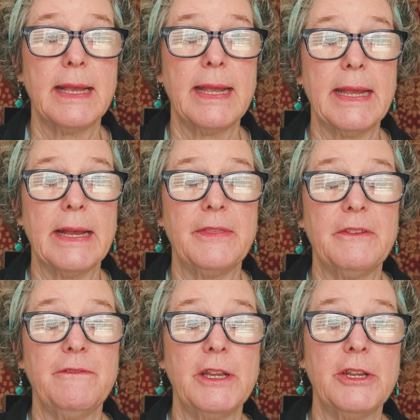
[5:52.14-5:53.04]
and the
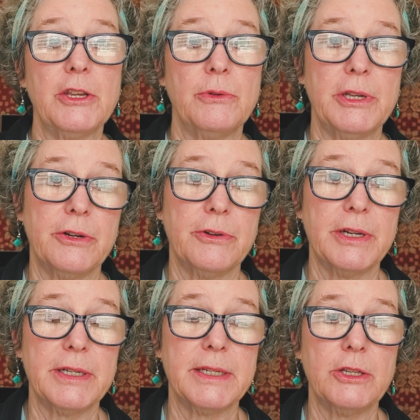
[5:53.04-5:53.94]
video
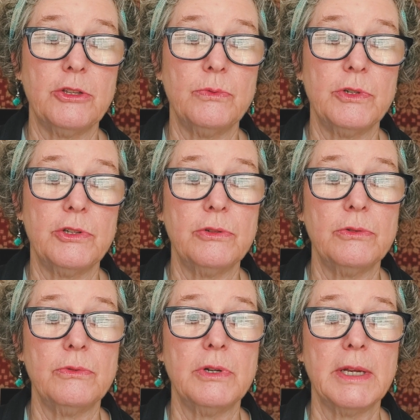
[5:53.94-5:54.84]
hearings that you would
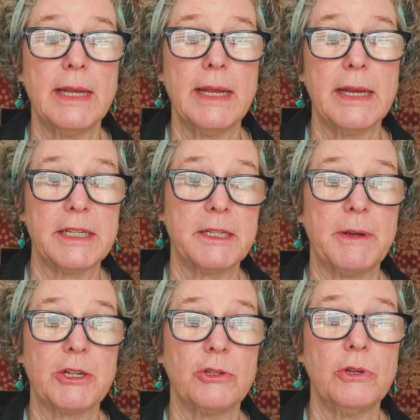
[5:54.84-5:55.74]
do at a
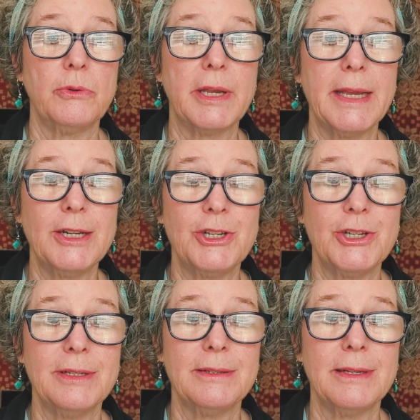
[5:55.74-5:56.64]
special
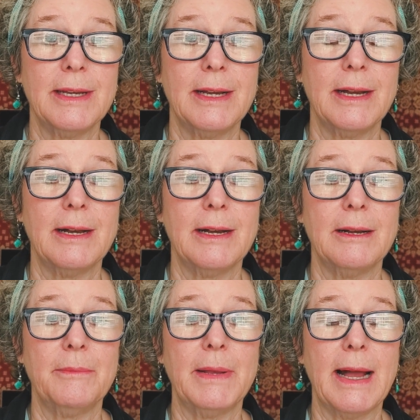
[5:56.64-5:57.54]
location
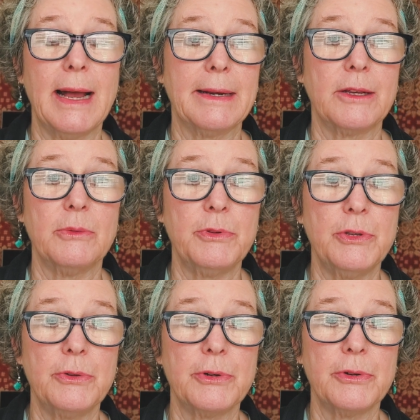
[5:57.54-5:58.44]
on a
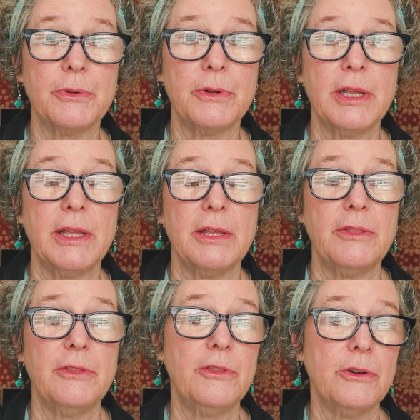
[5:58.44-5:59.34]
computer,
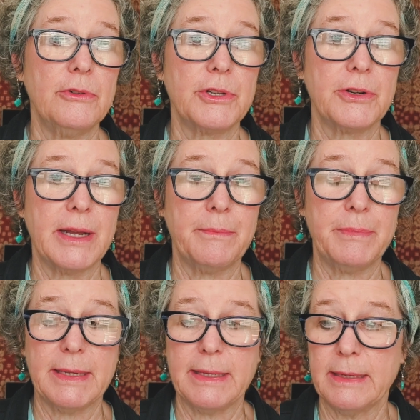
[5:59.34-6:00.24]
those are not
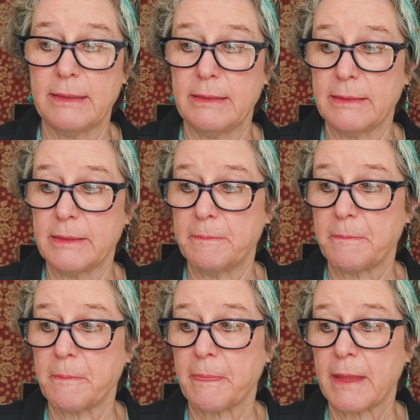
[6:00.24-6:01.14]
being held.
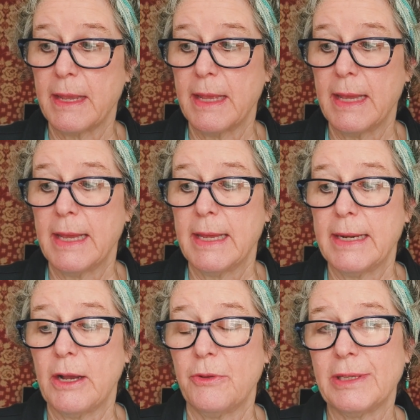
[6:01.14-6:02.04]

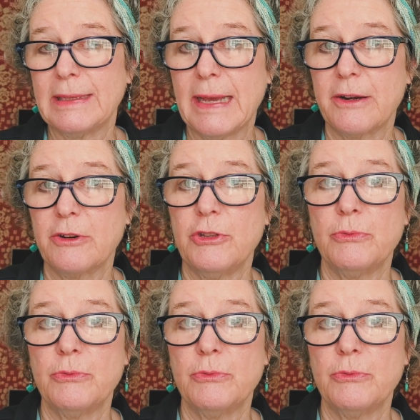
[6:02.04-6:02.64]
Now, the letter you